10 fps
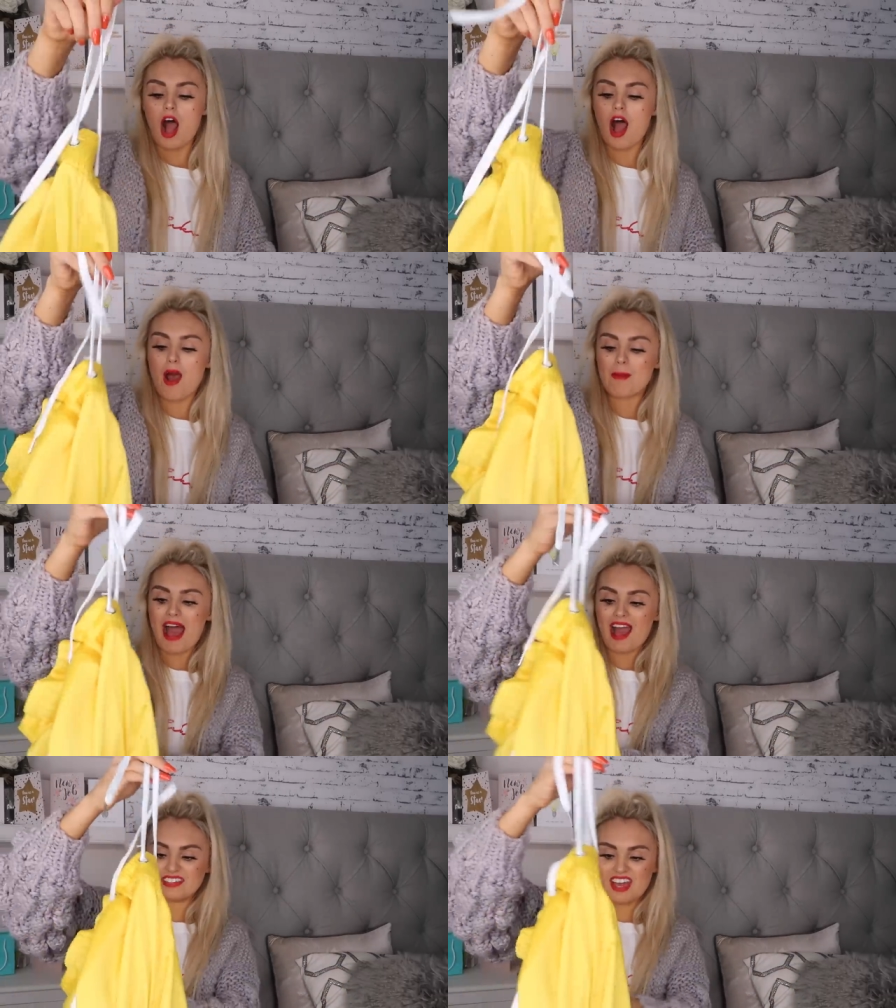Um,
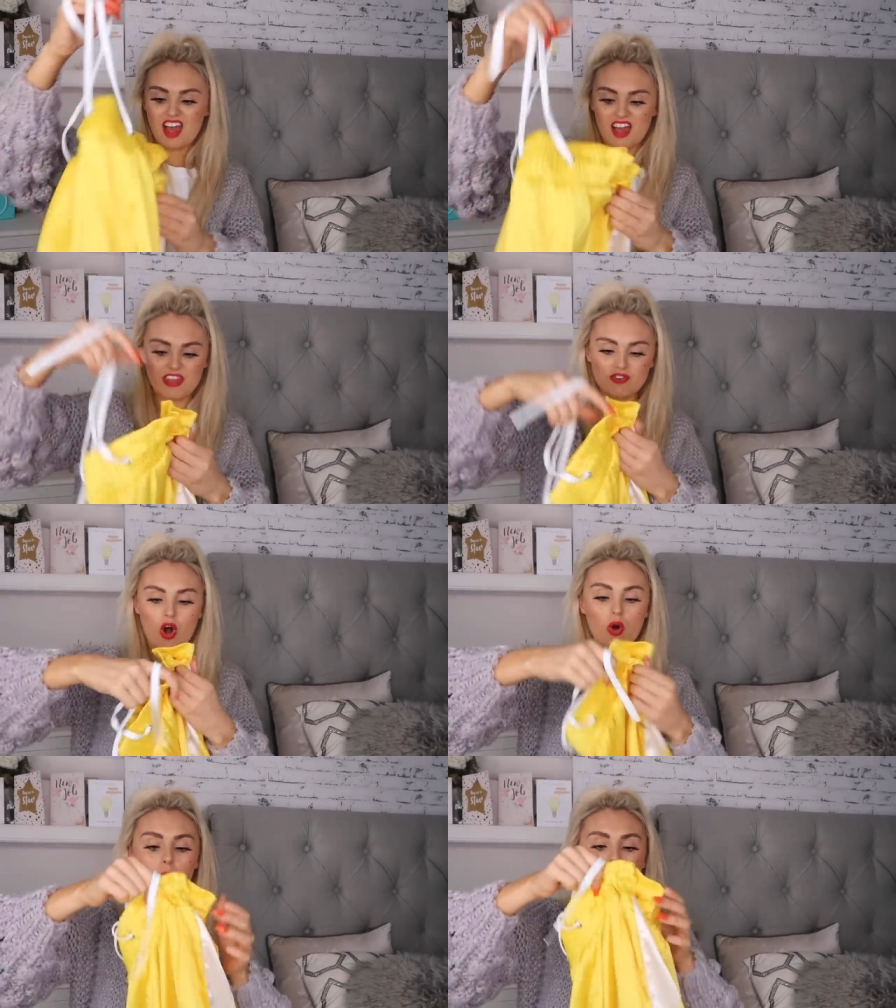and yeah, they've
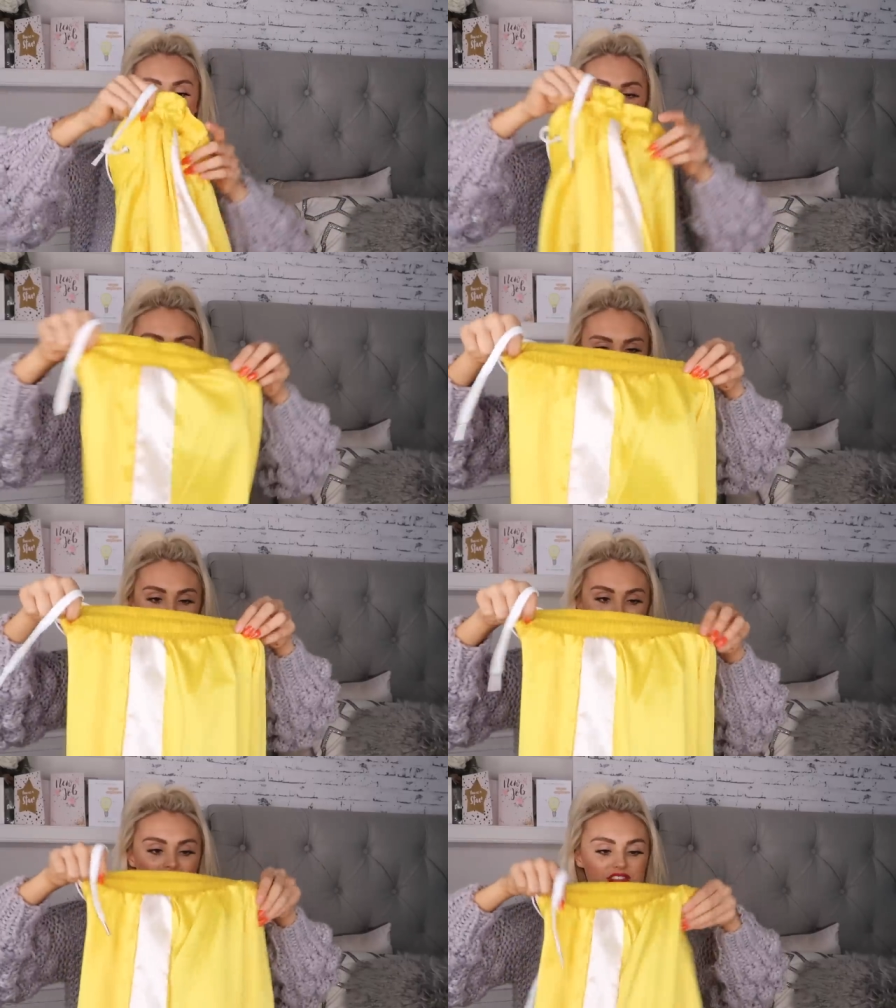got a white
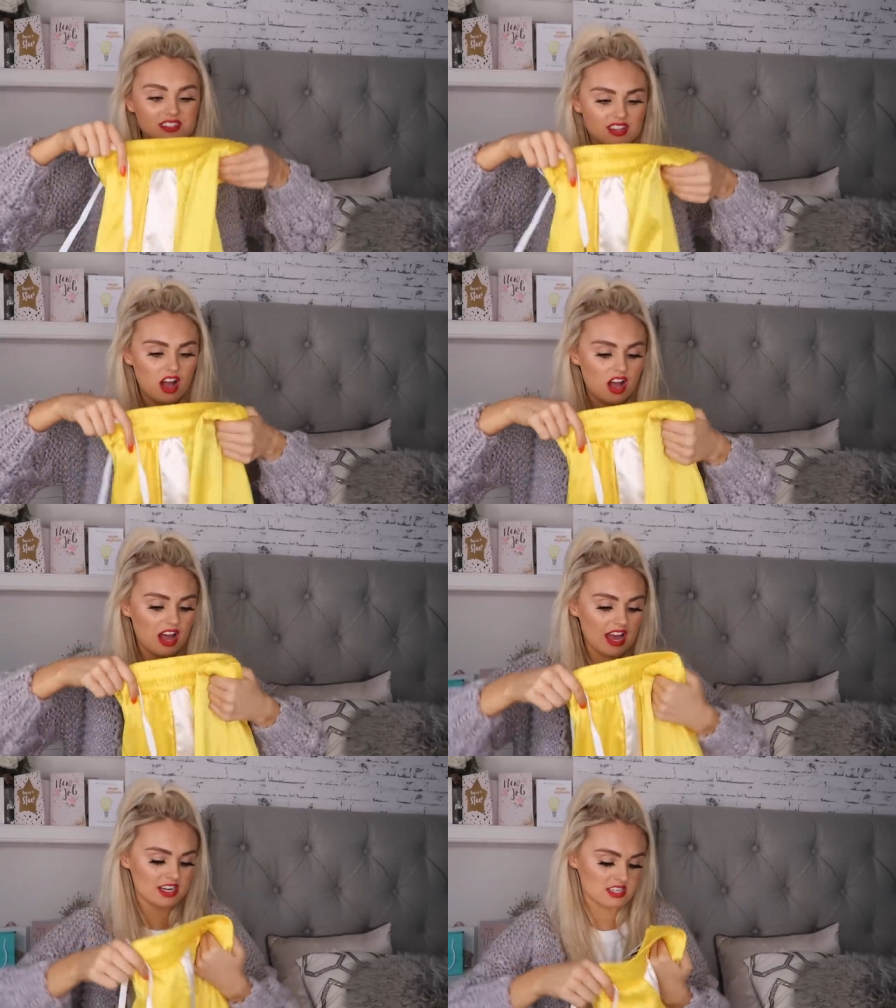stripe down the
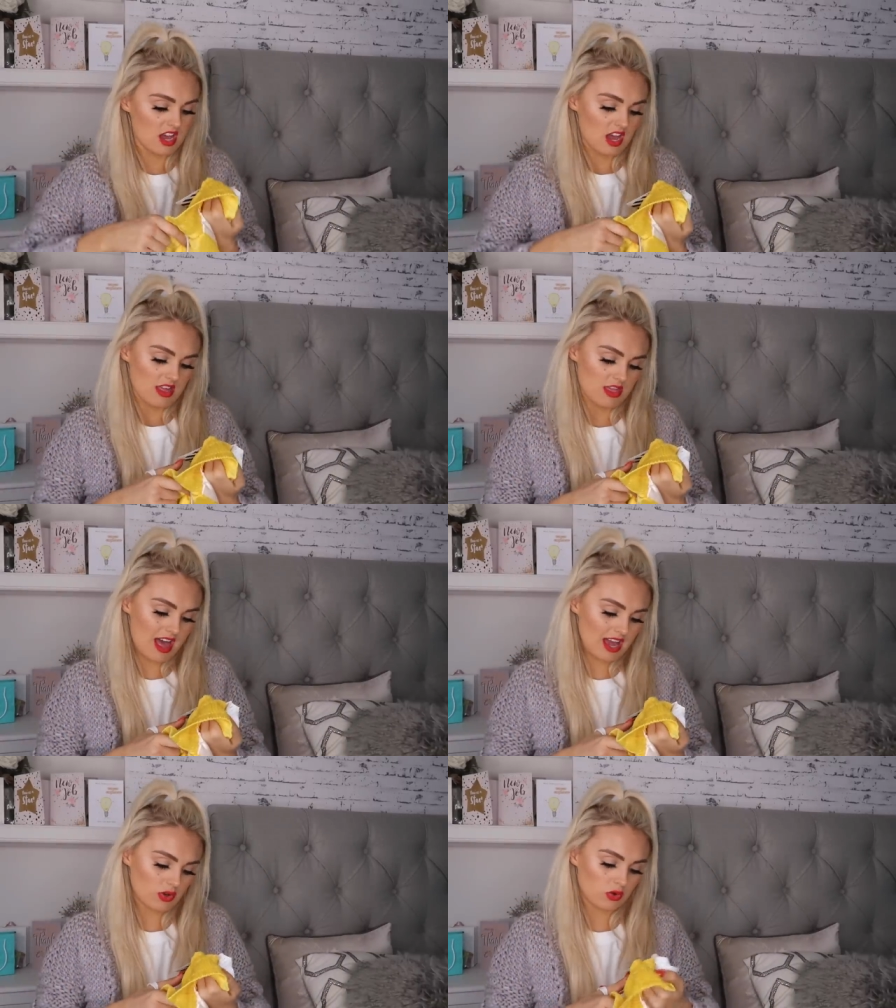side.
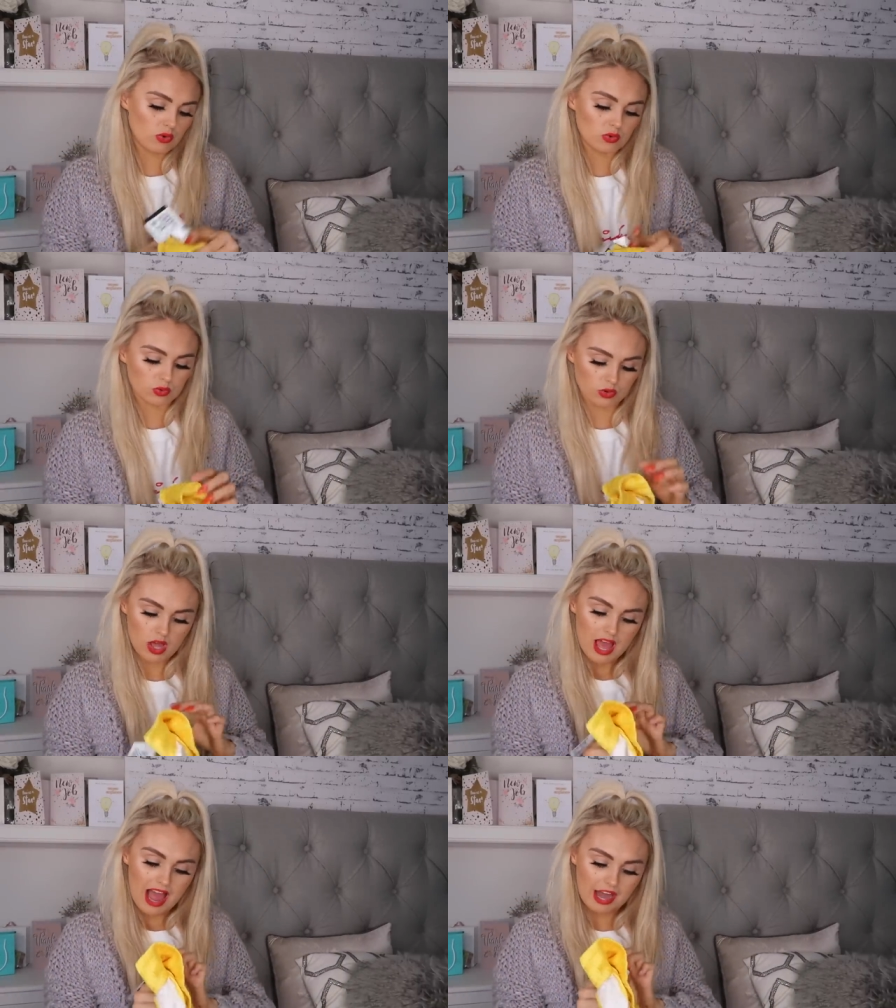They're
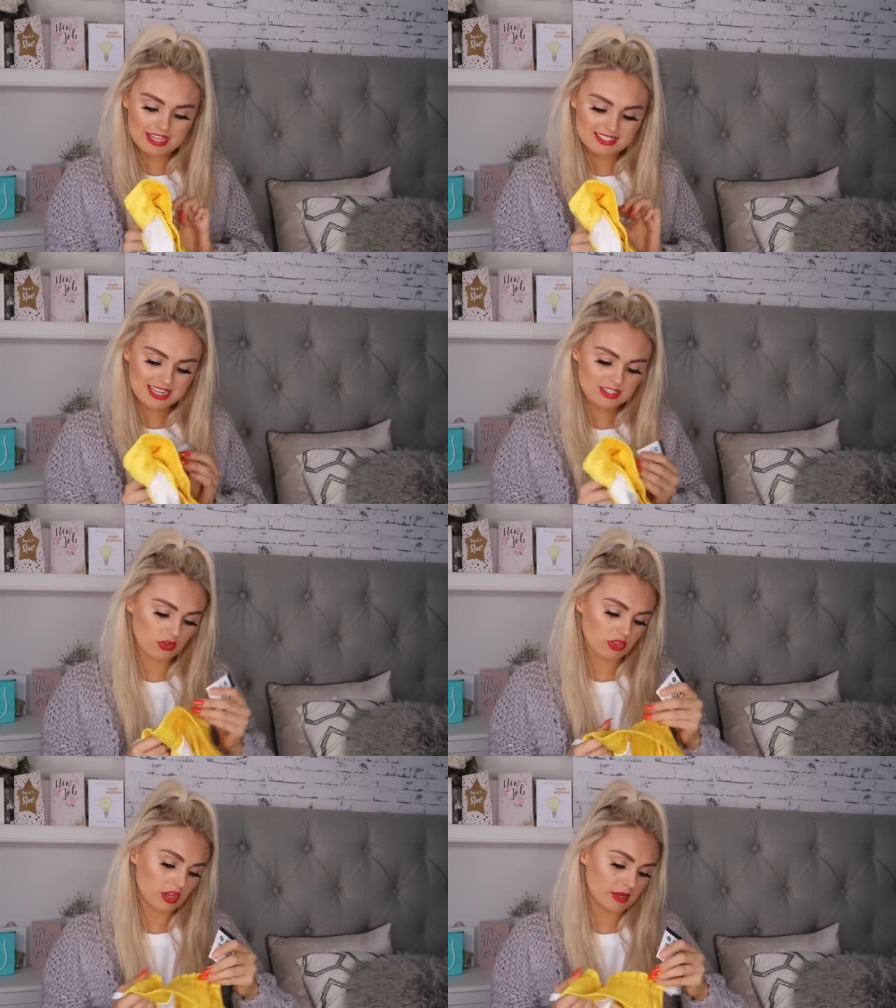cool. And it says
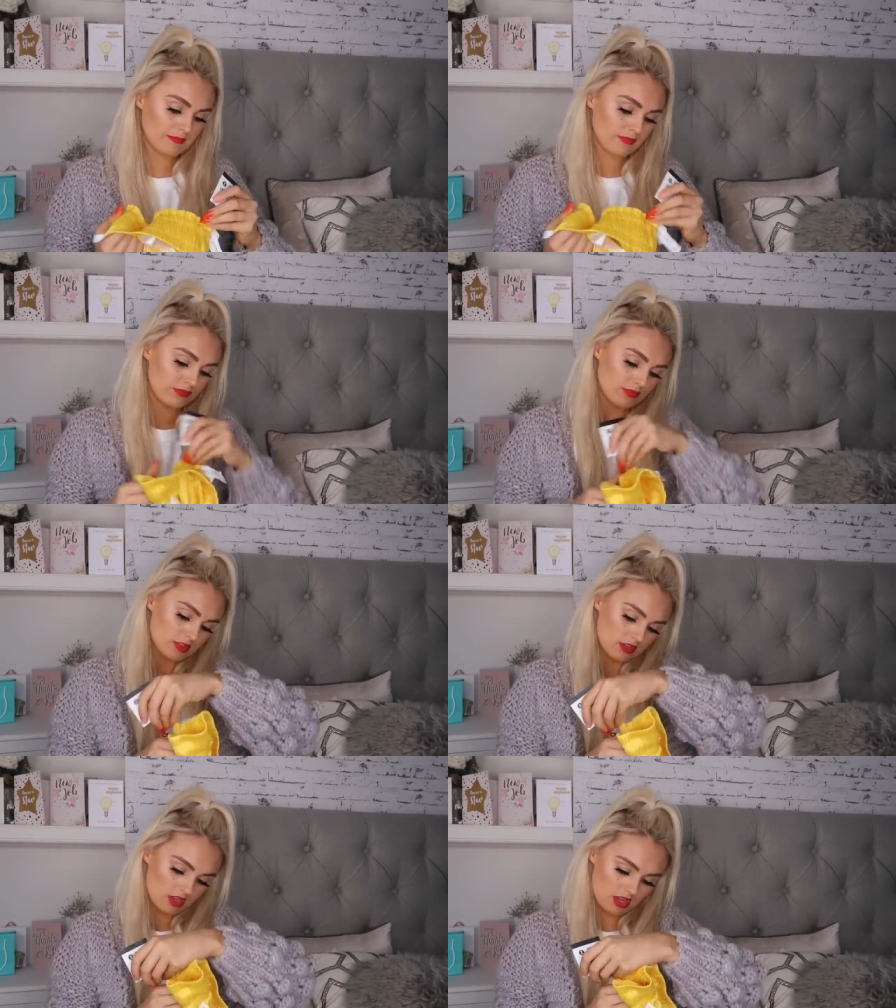on them,
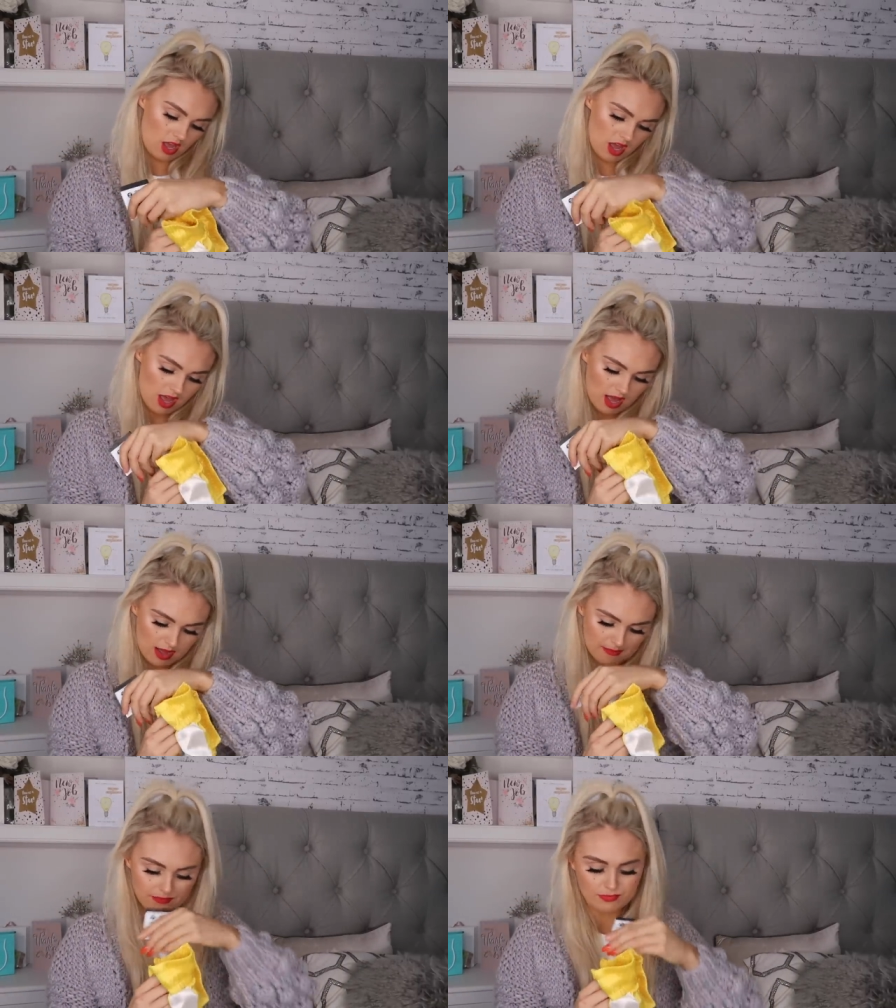
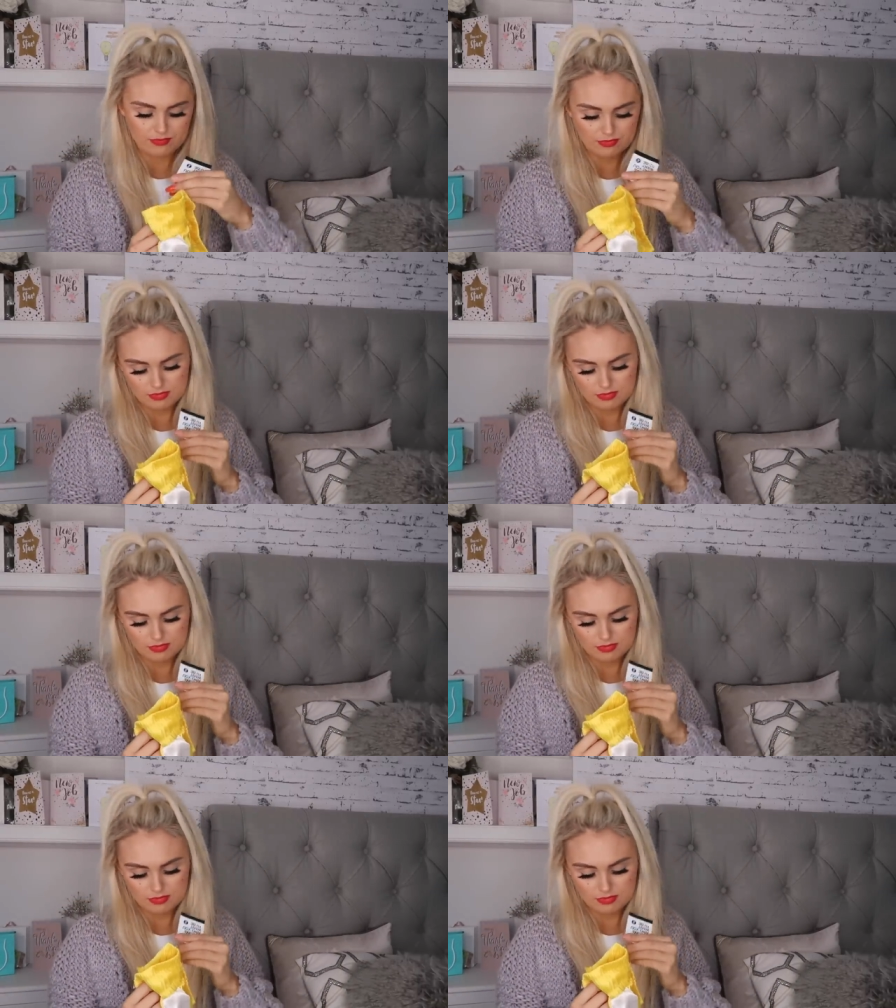um,